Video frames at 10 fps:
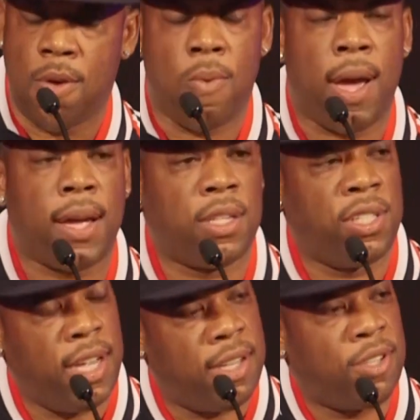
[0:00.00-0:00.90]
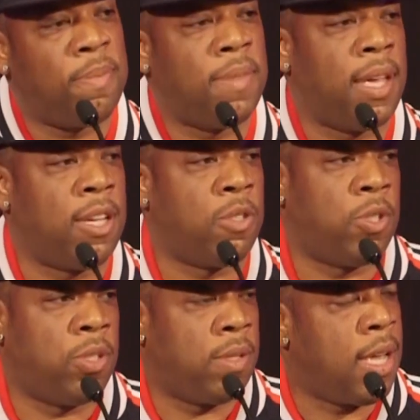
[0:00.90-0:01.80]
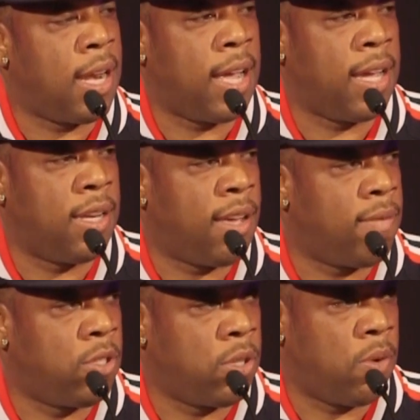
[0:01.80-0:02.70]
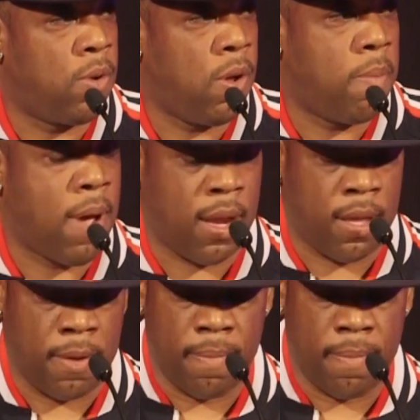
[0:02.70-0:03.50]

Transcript: where I could share some things with you that I ain't never told nobody.